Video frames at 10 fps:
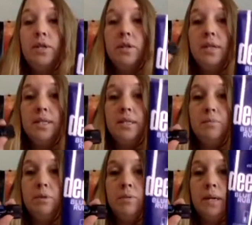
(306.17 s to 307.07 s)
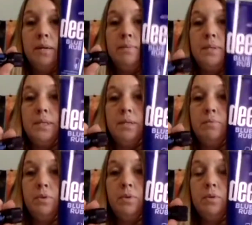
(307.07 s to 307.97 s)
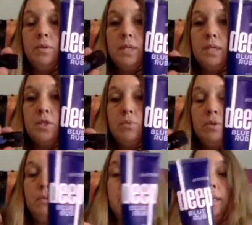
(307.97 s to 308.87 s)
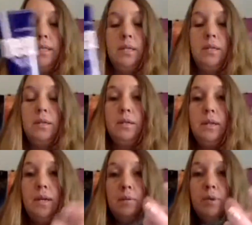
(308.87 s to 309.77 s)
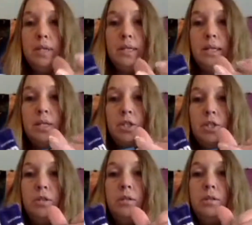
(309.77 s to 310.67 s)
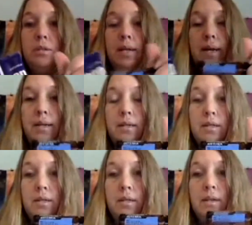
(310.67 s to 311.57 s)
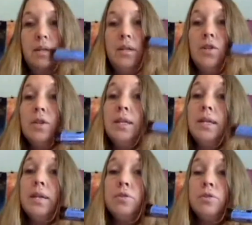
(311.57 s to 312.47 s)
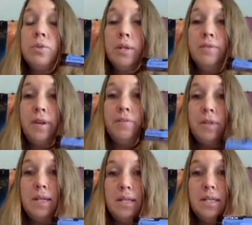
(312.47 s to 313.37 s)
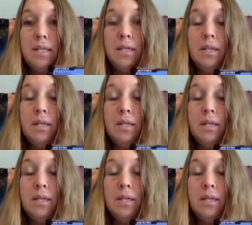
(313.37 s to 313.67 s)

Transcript: You're going to get Deep Blue Rub, Deep Blue Essential Oil Blend, and a Breathe Touch. Okay? You only need 125 for this.